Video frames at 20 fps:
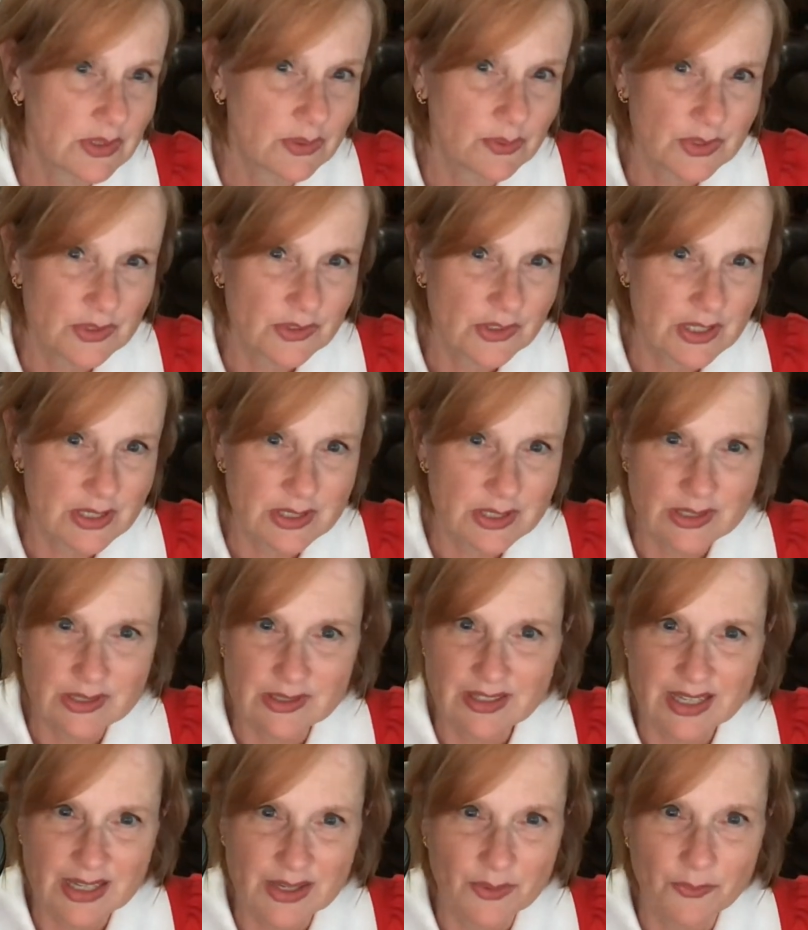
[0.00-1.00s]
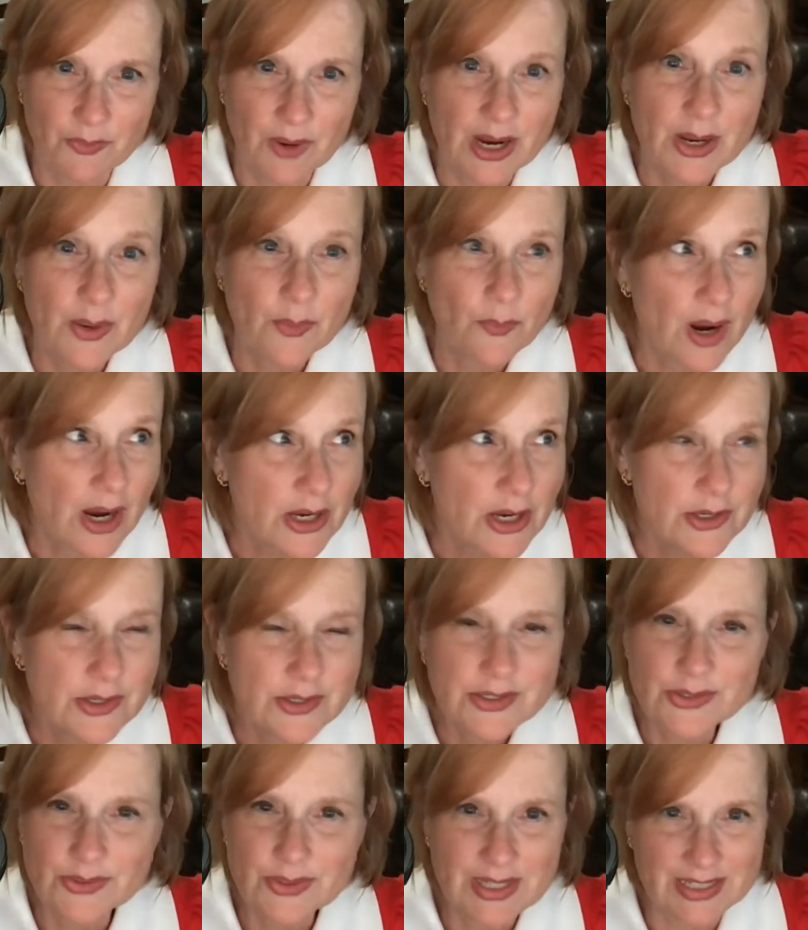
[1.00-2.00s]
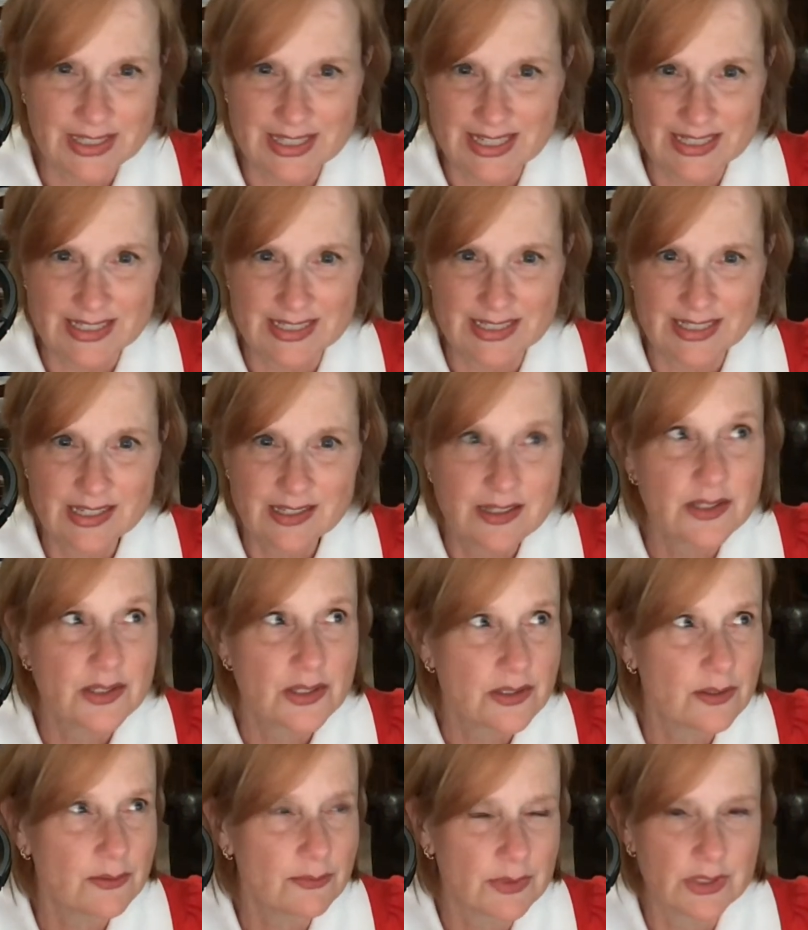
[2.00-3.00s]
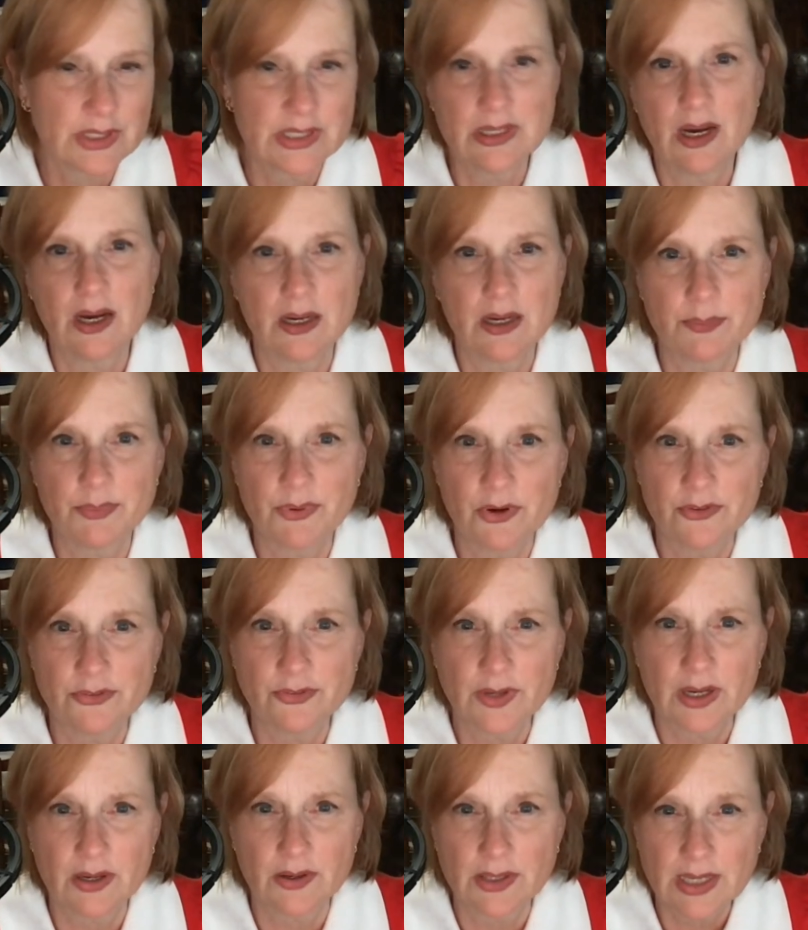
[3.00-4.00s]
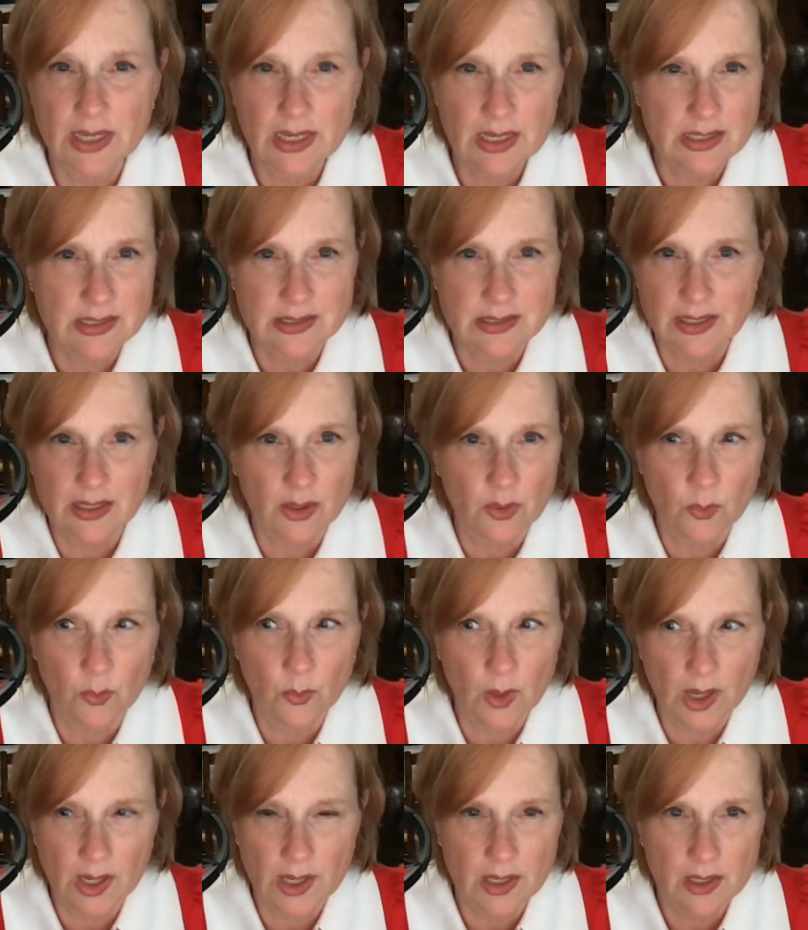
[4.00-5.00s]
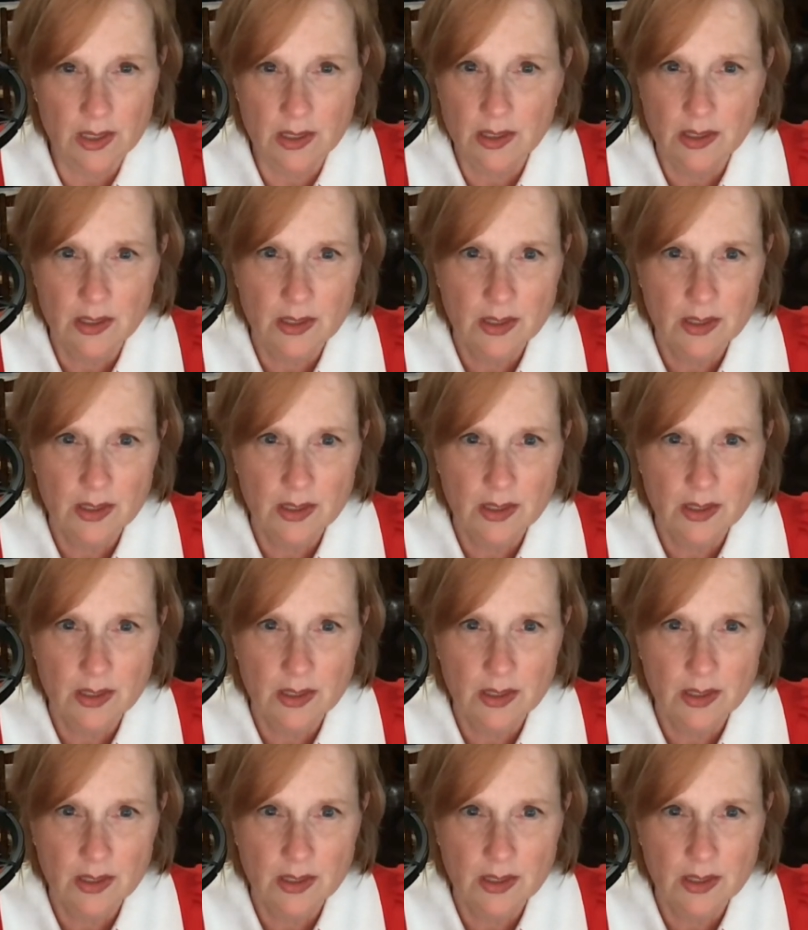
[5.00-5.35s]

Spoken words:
It was just like, why are you doing this? Like, this is a really high profile case. Like, why